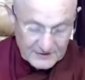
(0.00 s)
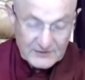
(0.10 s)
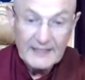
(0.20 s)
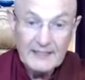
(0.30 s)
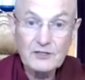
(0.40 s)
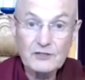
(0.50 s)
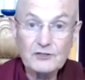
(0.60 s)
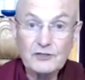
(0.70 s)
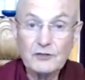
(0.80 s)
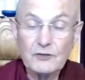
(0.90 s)
this takes us
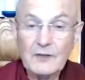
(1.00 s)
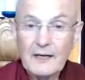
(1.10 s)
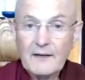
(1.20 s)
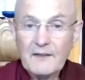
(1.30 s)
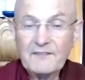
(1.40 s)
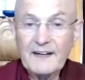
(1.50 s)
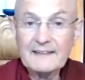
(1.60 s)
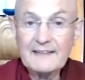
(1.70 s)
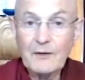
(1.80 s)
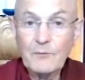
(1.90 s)
to the
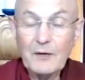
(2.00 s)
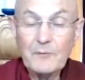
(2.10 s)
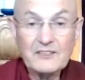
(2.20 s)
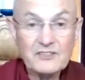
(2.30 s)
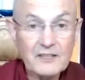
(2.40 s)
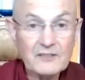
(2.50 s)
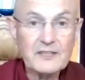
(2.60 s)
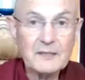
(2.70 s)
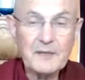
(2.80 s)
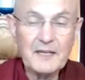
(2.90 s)
fact that when we're
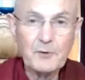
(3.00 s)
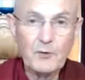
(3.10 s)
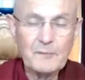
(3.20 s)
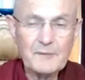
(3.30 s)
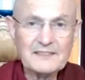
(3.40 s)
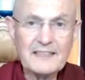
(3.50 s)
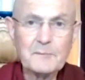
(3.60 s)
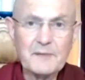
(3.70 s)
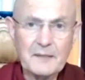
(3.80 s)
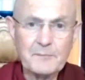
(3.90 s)
judging people, when we
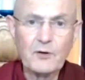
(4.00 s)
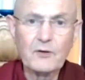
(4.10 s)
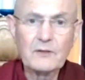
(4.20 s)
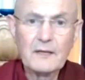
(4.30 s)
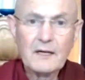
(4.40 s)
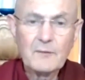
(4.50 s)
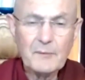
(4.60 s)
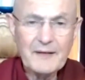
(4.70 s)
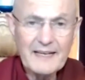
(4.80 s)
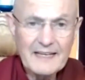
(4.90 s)
see people,
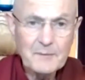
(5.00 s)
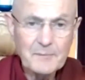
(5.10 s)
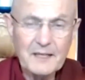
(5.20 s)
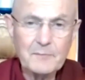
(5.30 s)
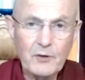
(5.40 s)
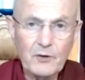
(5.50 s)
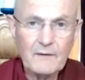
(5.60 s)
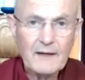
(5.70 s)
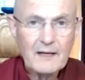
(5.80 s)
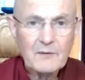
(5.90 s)
when we hear
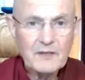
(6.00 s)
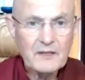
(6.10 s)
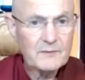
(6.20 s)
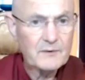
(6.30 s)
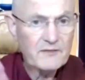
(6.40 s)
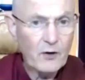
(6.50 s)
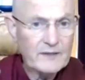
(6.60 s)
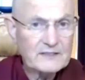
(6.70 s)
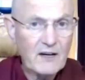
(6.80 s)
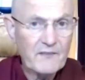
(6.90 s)
people, we've
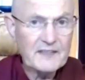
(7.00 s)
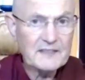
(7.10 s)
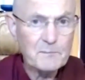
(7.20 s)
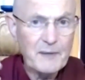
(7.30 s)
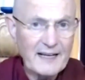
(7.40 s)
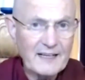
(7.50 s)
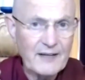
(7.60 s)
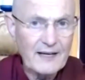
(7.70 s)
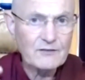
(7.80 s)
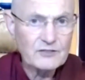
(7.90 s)
always got this
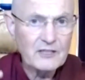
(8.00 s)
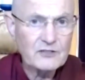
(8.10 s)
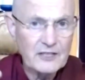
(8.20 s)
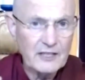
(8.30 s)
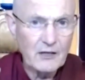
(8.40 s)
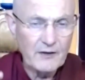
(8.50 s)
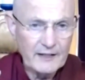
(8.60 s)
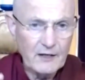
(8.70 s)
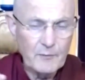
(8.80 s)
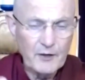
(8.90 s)
background judging
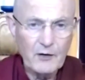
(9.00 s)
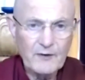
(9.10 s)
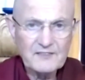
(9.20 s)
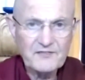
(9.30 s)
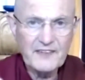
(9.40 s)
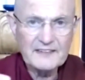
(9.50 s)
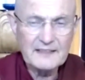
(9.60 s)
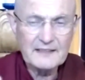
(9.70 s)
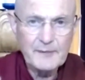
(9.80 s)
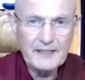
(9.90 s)
going on. We're always
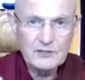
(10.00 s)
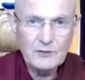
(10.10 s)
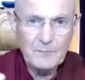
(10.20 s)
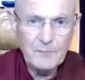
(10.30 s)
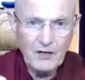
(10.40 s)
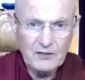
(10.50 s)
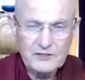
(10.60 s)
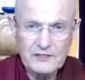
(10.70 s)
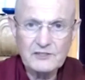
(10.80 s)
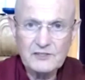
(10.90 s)
fitting them into a
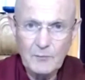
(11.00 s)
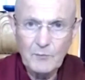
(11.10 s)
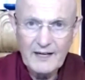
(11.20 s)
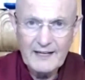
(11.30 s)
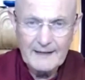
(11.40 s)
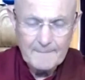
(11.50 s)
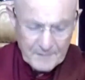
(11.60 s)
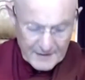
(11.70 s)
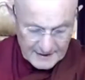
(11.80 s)
box in some way.